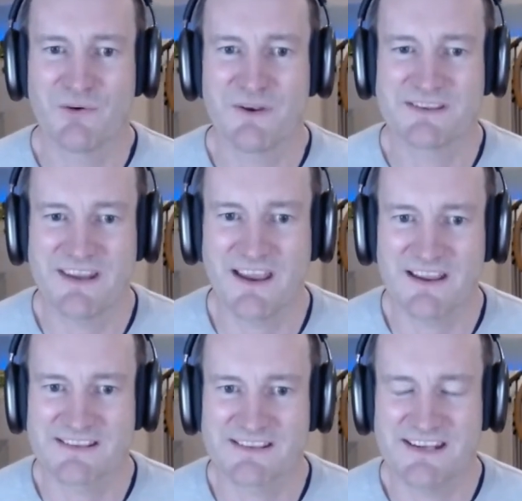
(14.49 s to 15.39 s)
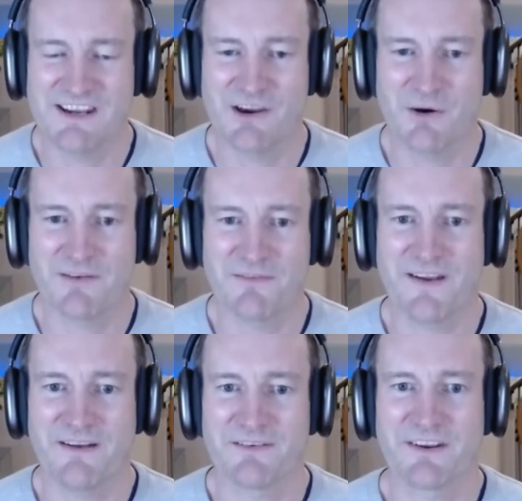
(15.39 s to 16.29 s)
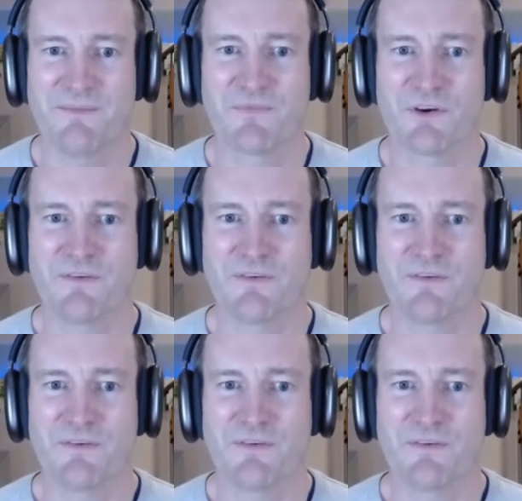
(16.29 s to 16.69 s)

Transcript: who is the CEO and founder